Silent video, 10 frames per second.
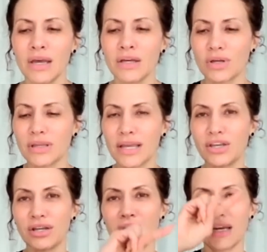So I'd like
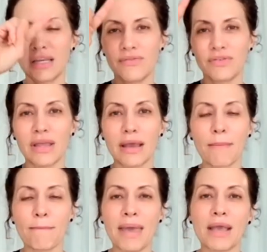you to kind of even like
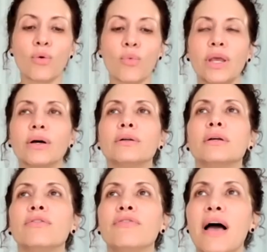make a wheel.
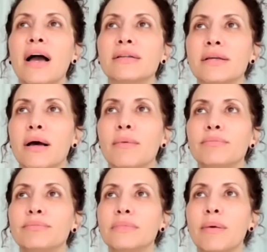In fact,
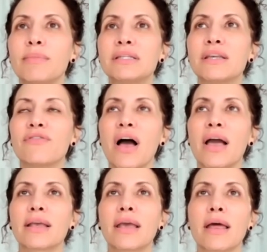let me see if
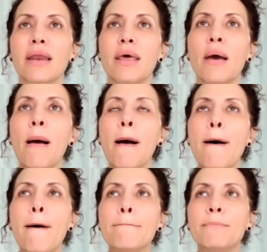I can
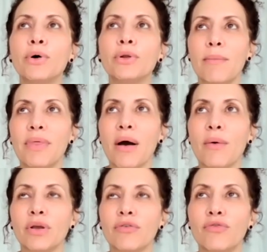pull up that
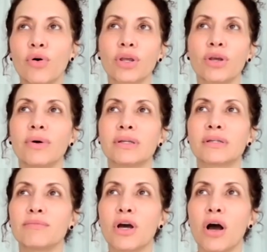wheel for you as
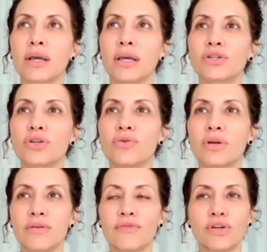I'm talking so you
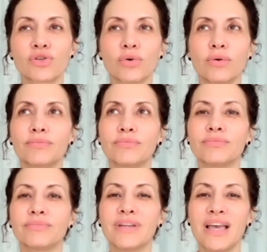get a visual.
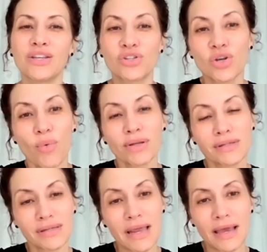So
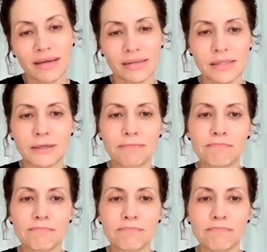what's next?